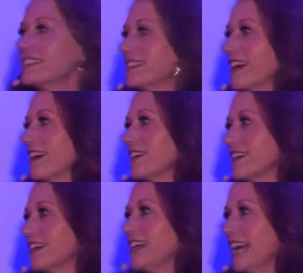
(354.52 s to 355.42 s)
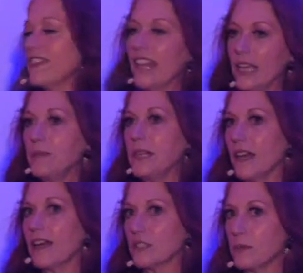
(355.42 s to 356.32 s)
yeah, at the
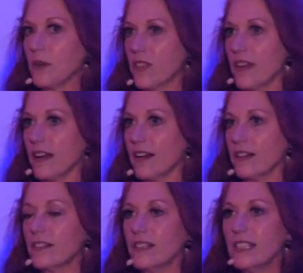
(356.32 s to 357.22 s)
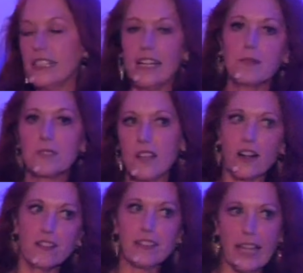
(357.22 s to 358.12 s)
AmiExpo there, and it was
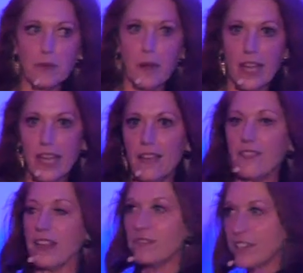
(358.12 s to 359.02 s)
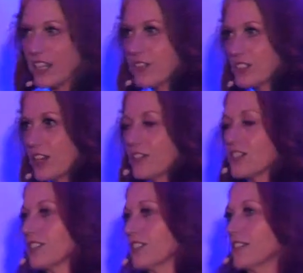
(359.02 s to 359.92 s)
all Lightwave and Video
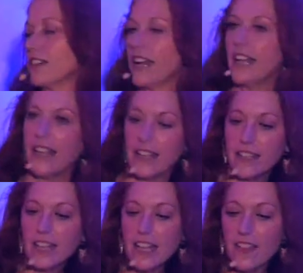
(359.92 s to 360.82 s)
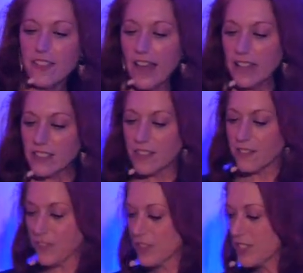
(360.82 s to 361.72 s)
Toaster, and that's the
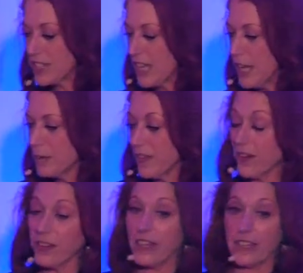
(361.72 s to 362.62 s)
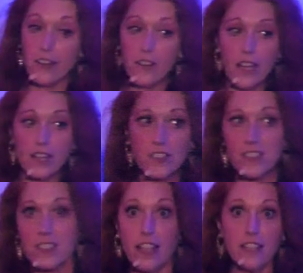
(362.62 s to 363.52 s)
first time when they were like, oh yeah,
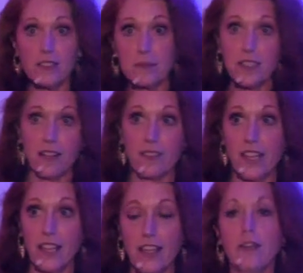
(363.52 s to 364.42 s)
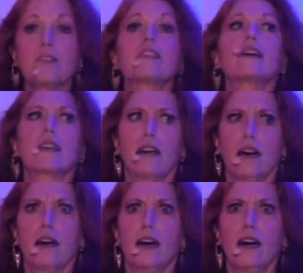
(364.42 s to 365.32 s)
just say some stuff, Kiki," and I was like,
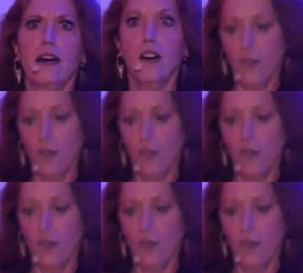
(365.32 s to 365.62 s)
uh,